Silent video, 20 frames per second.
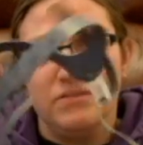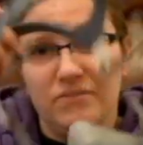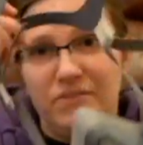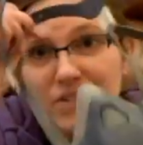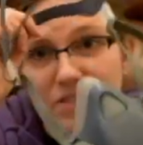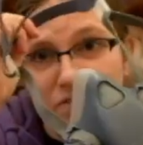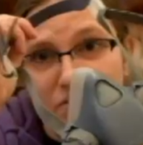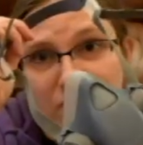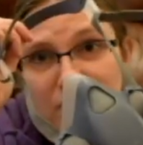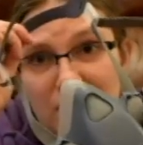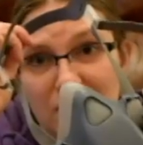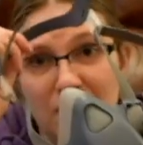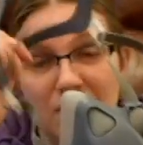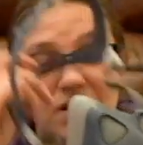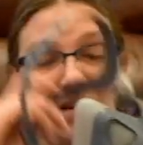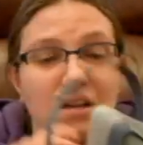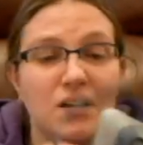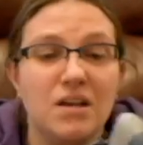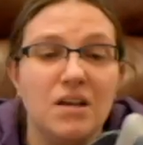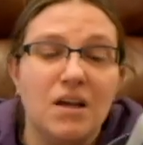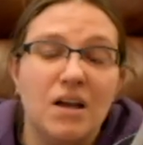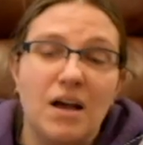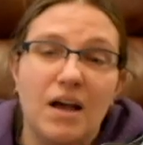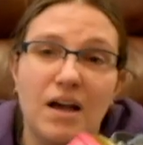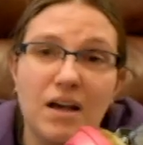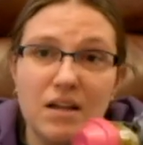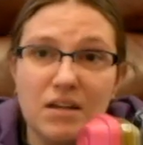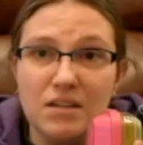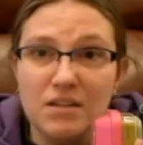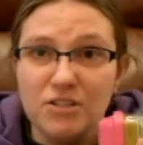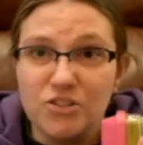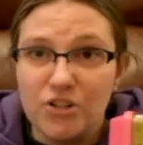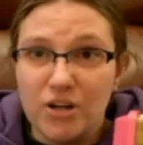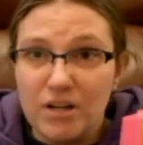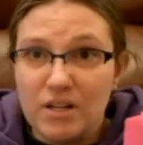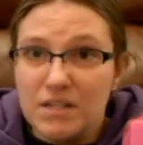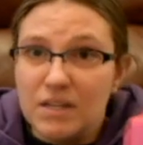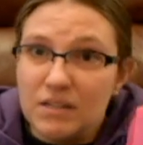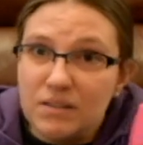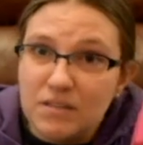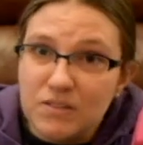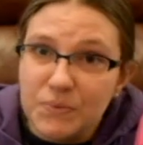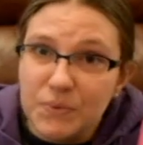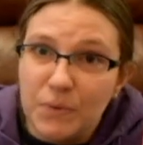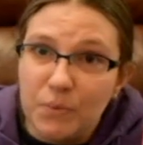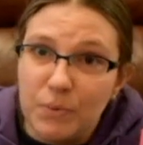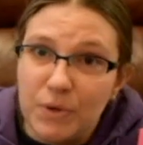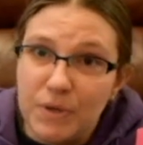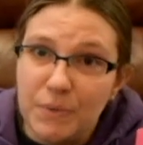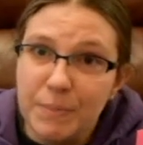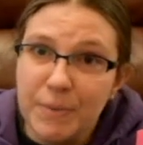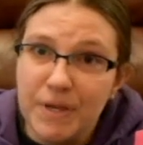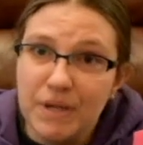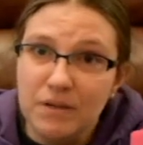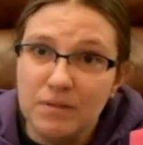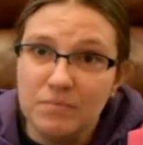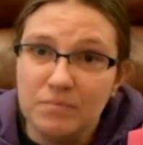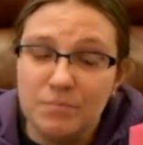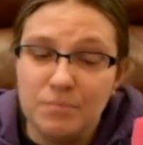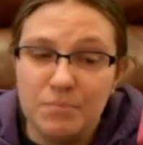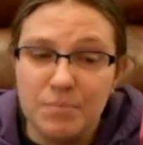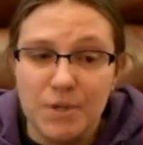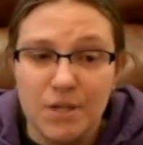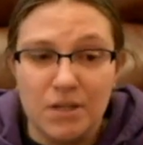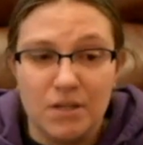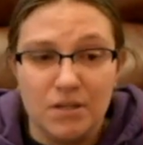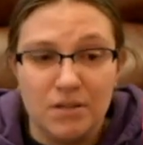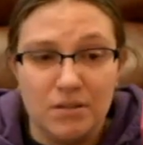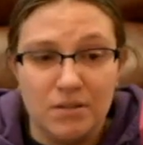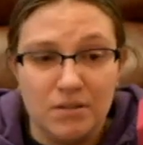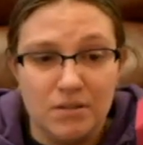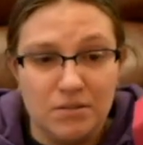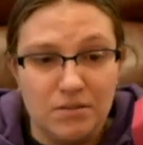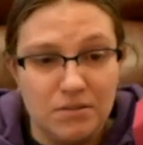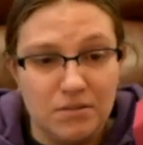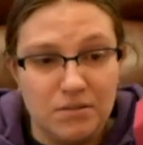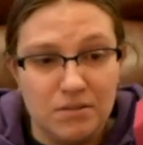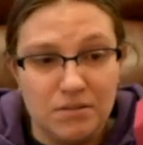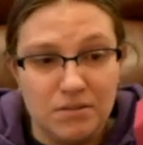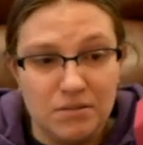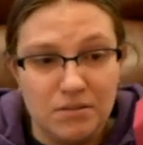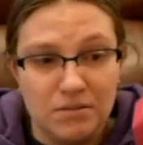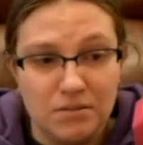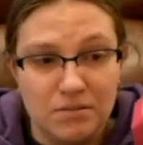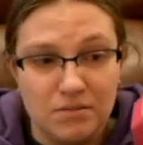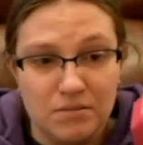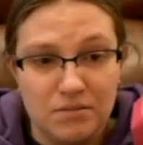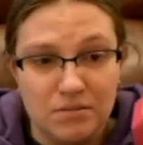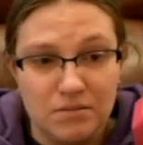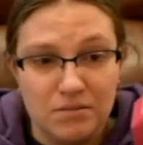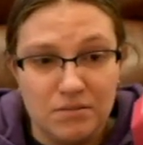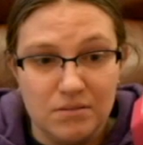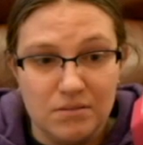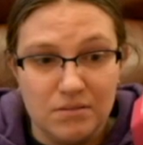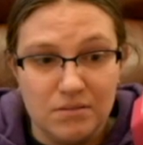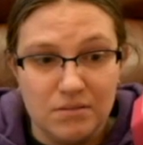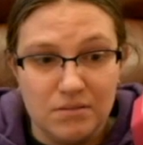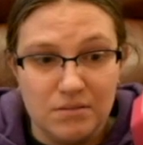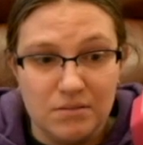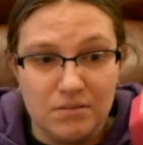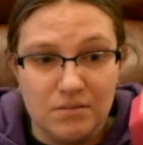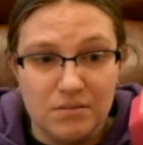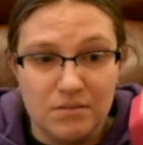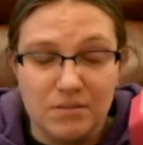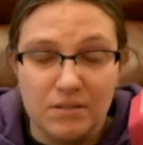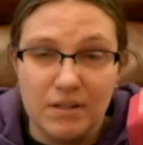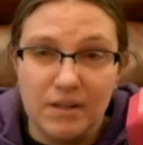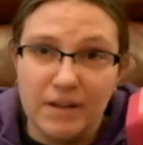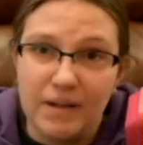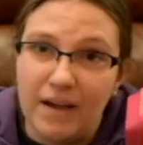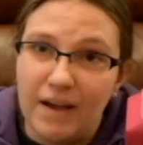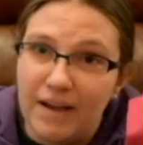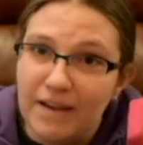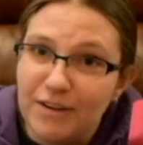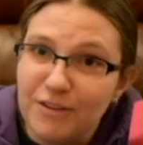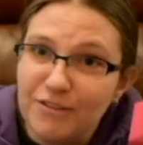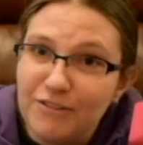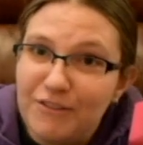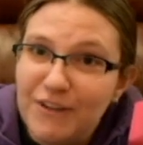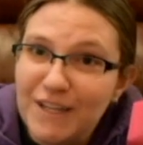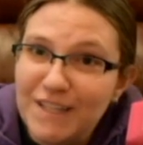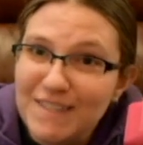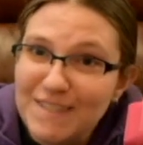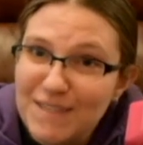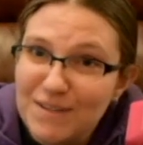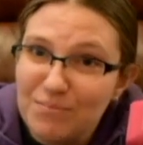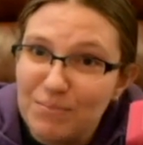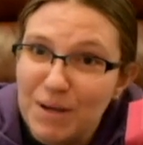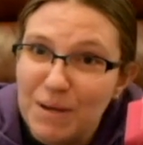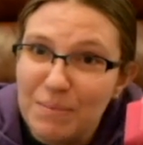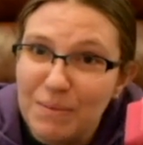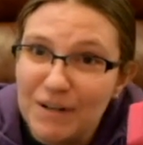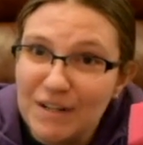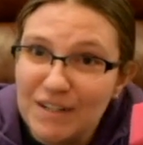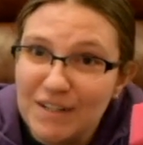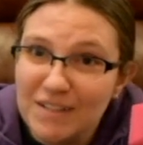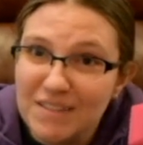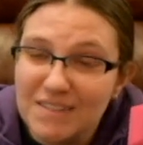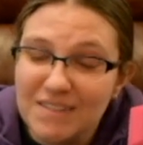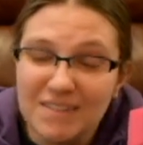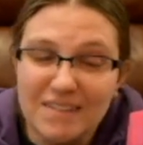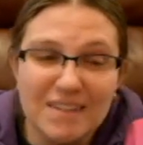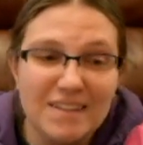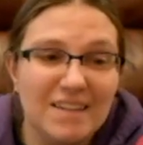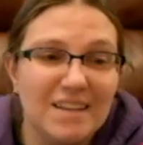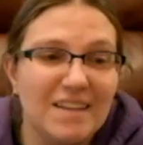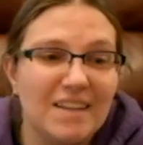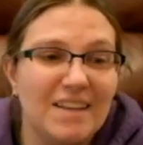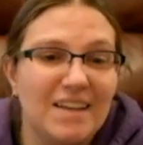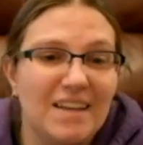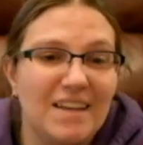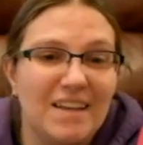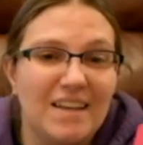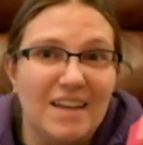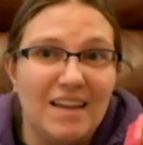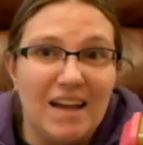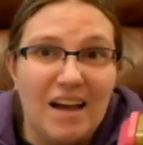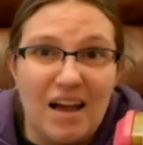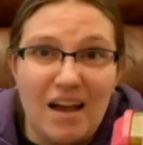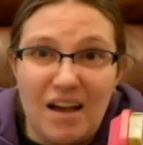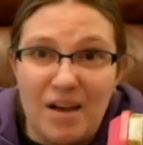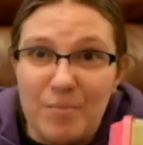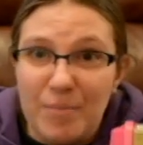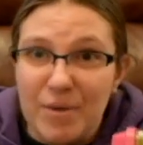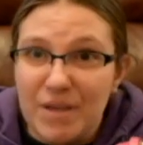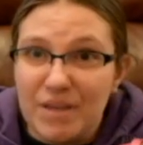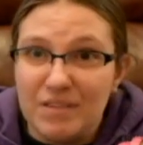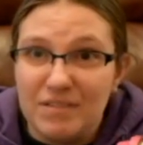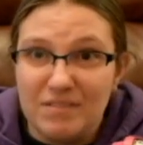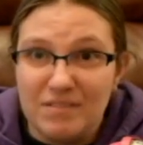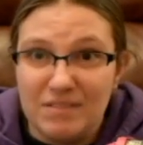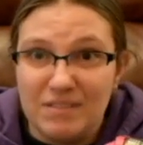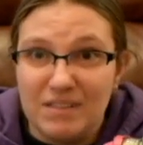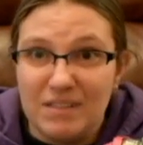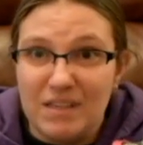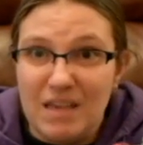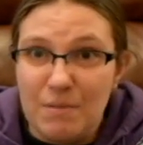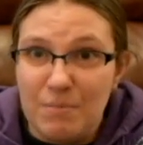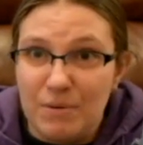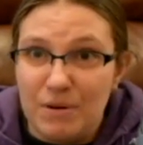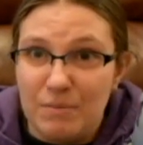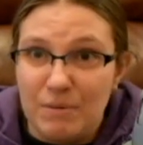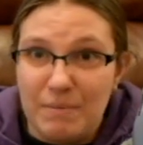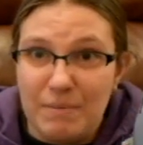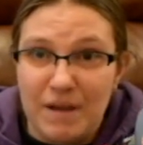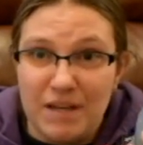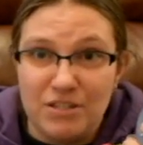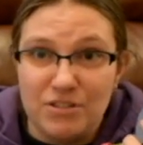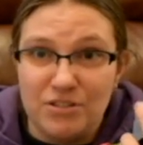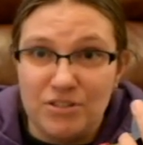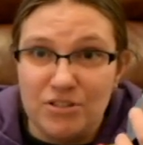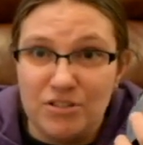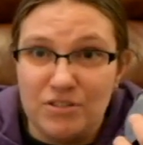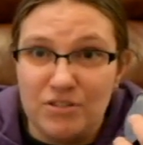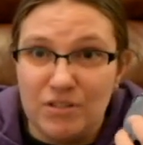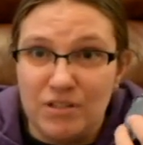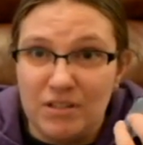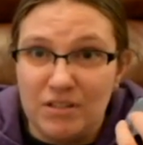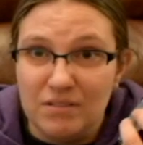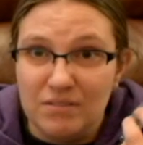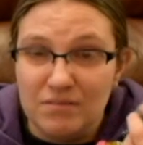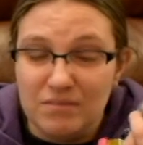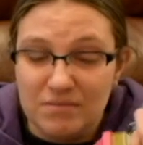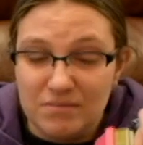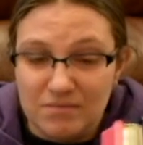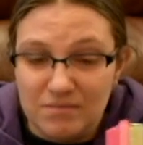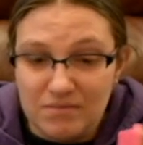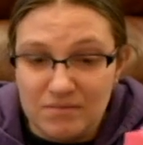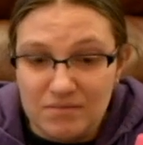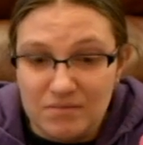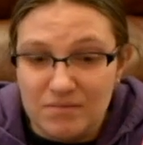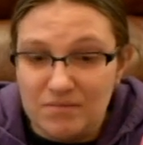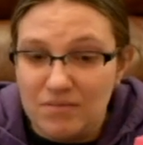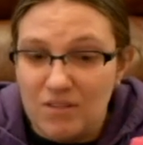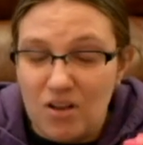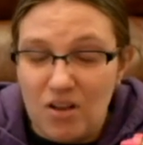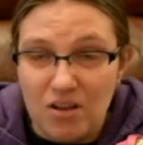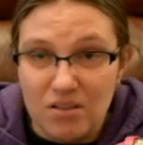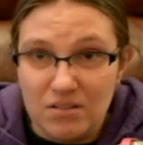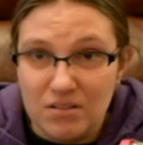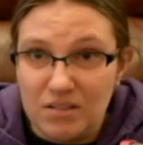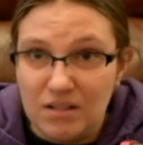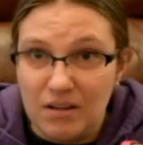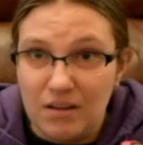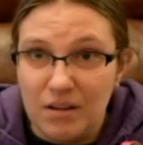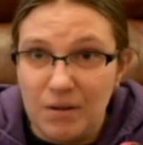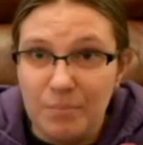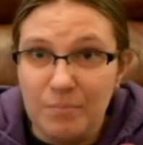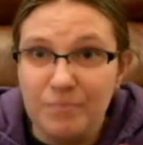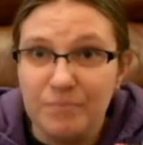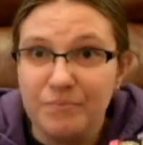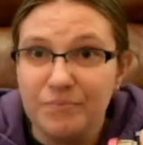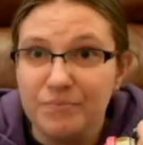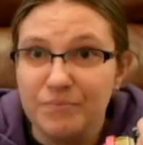it's fine. I try to take this one with me because it kind of fits in my purse. Um, I keep it in my passenger seat all the time.